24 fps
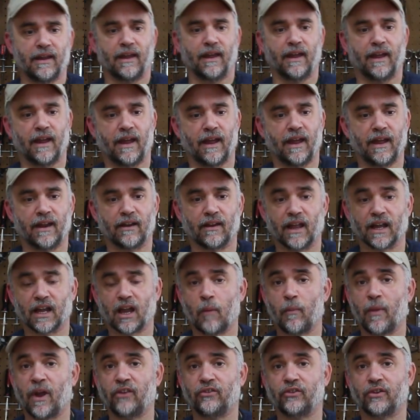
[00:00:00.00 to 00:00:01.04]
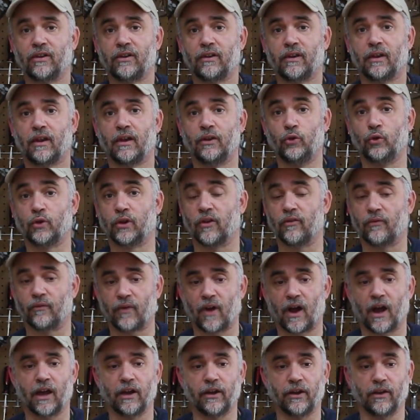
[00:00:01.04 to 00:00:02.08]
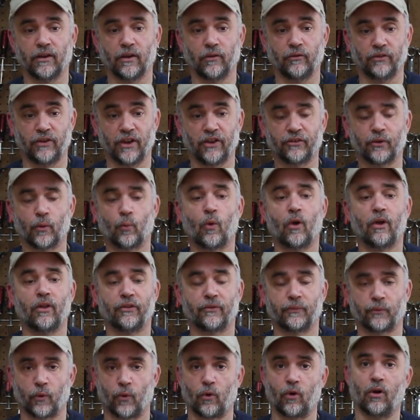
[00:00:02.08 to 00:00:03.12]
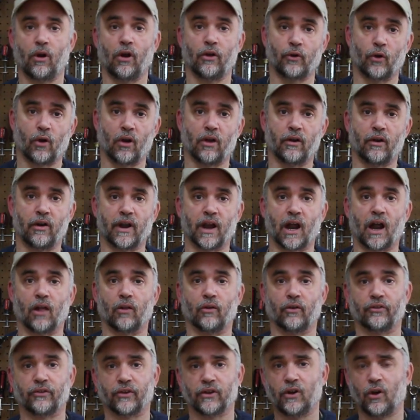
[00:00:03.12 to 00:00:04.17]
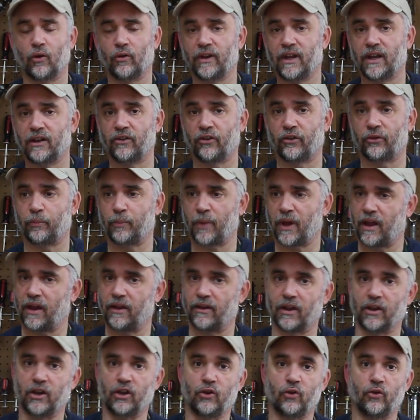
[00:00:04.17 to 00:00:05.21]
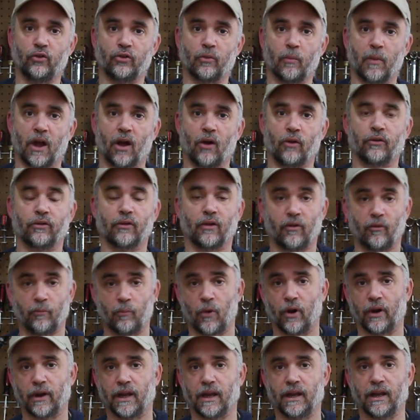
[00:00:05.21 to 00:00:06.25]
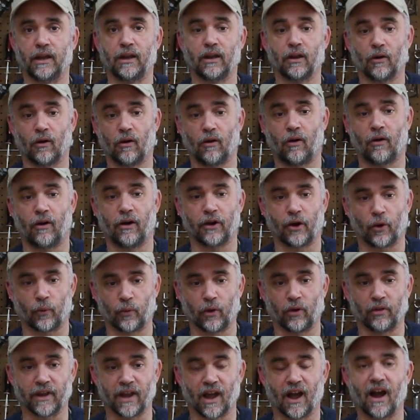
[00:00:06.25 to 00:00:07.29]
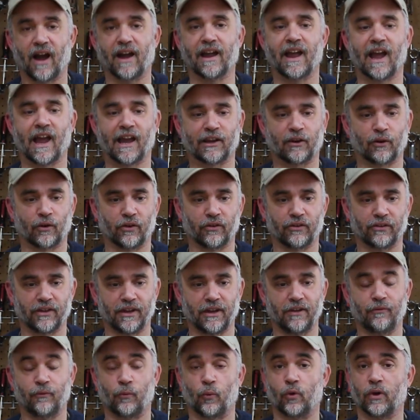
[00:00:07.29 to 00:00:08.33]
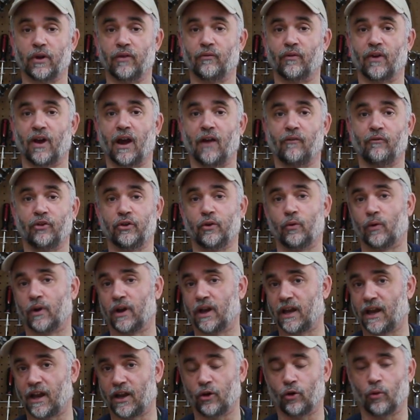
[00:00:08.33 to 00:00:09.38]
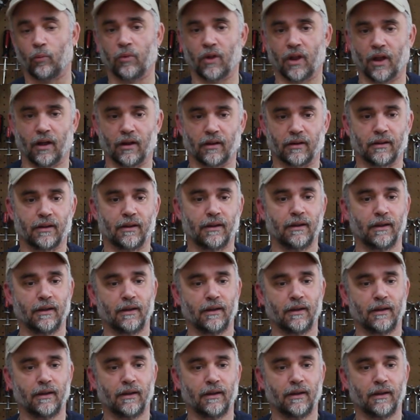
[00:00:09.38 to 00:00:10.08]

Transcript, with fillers: And like I mentioned, you can find decent ones for under $100. So you don't need to spend a huge amount of money on a really high accuracy 45 degree angle block.